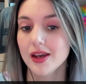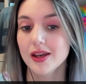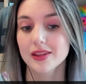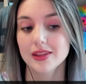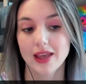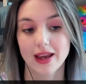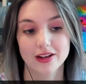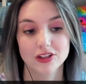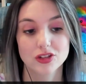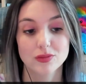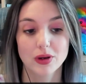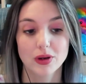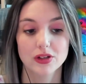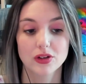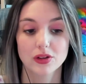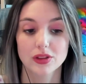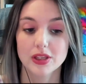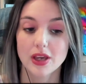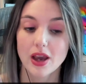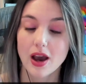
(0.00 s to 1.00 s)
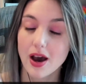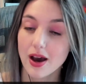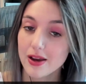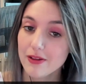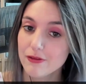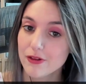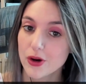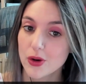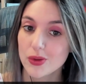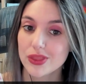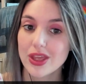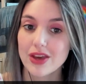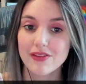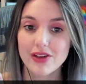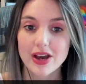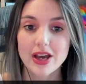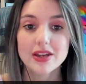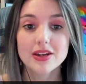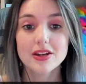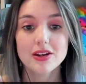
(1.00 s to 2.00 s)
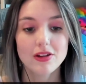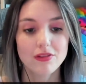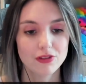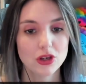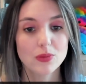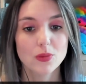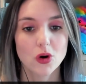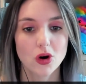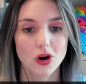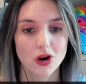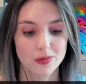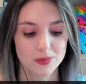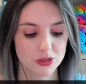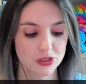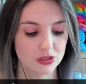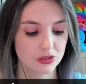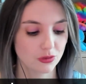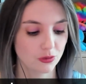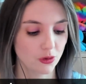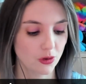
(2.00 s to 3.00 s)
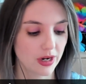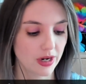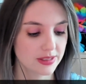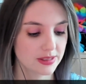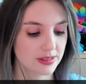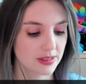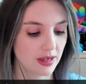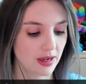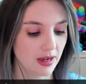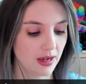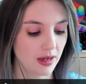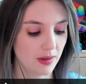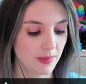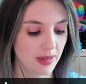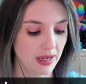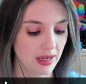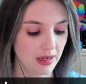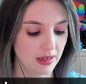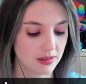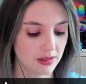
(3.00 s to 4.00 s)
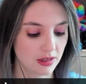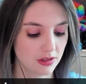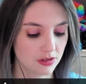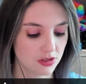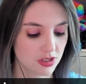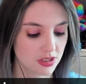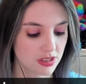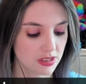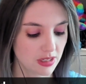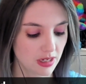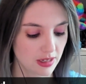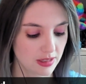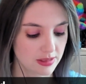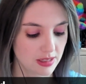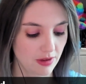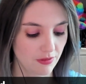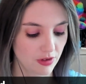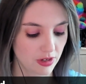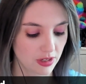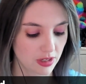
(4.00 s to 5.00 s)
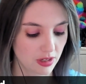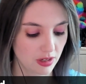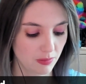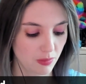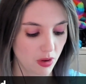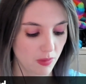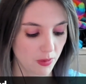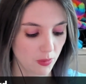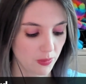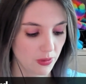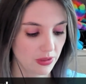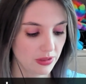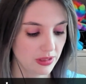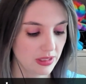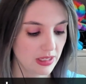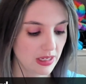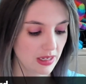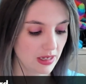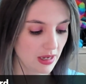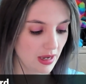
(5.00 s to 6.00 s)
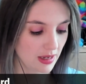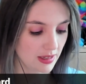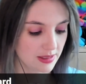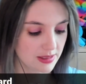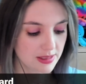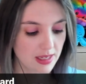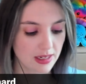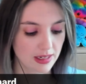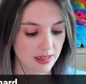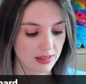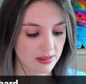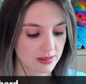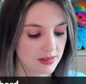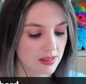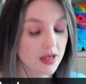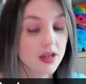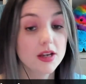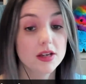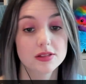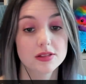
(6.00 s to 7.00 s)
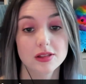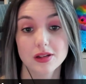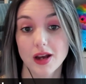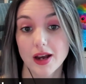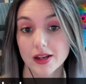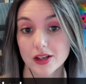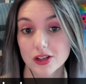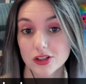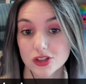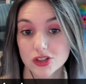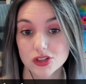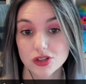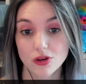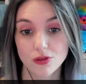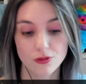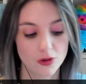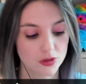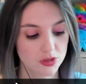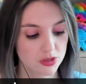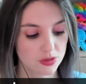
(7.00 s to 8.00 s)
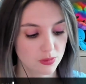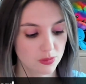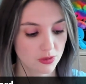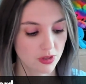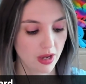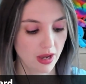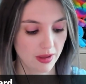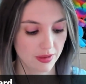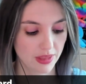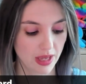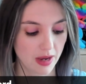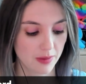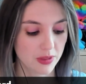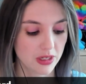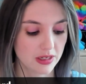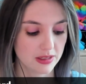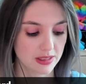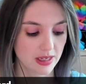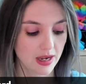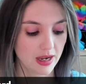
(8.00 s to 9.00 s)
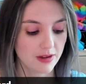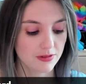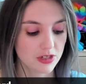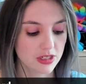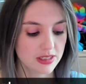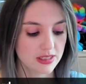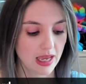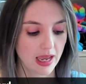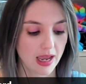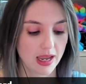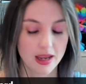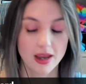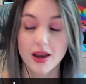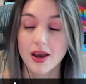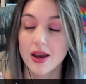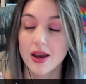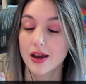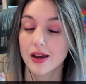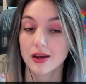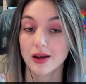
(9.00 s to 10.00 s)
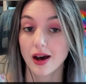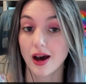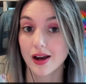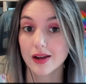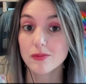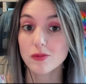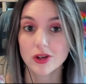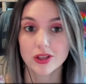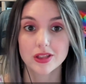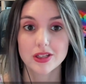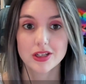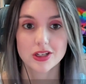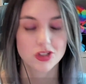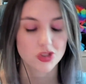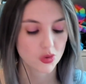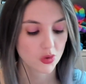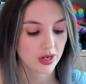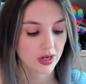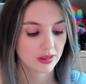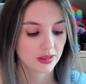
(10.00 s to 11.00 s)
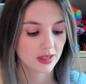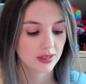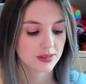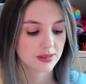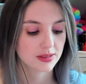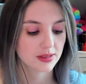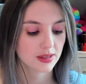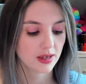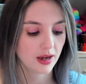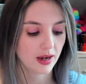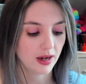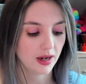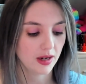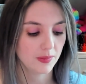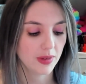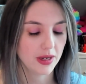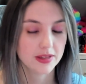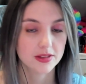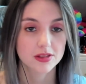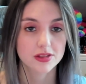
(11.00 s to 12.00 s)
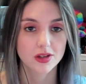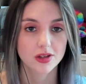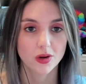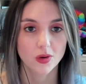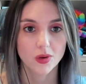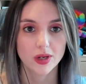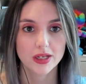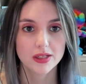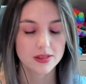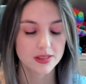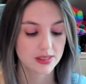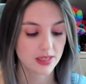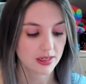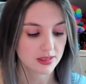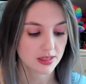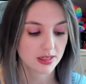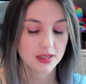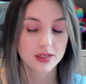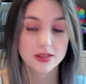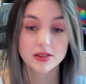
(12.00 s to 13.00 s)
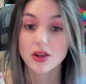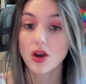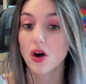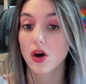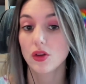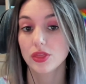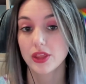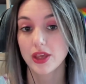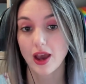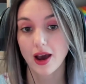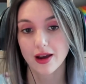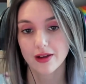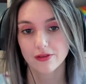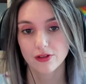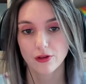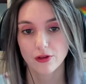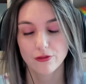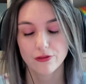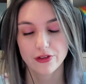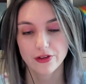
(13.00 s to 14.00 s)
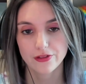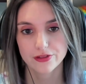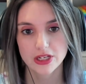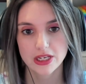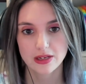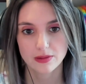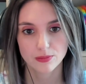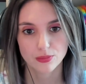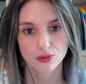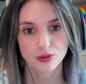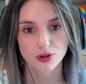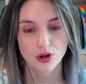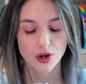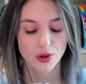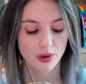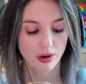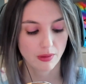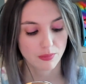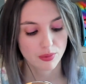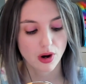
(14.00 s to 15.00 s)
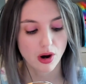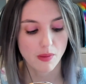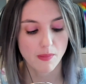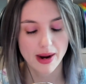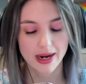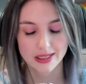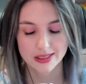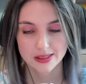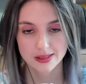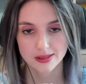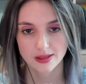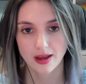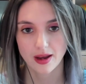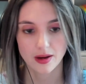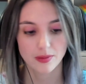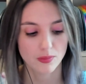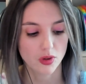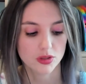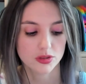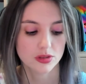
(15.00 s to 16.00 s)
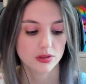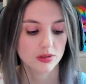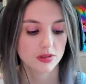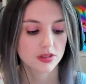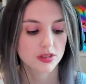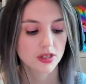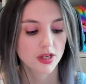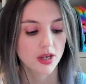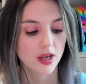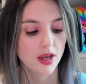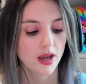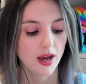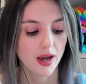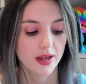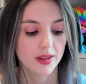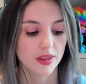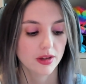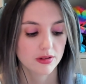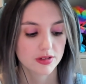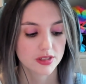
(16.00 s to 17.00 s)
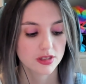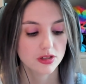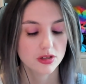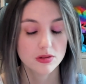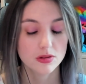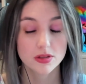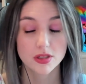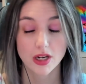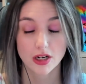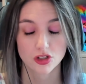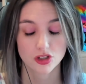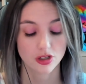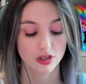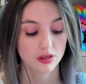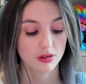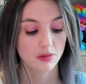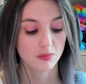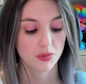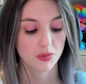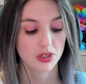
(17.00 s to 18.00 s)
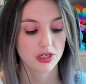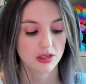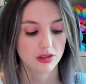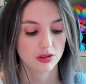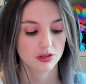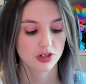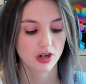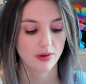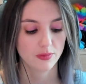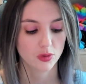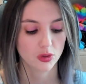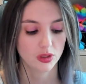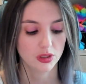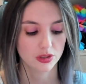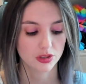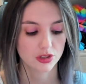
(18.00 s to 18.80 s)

the action button on the iPhone, they've added a few more options for us. Um, and I'll just uh, see if I can pop open the uh, settings so that I can show folks uh, that because I have to say, I'm really enjoying this. Um, so, in settings on the iPhone 15 Pro and Pro Max uh, models, uh, there is a new section beneath General and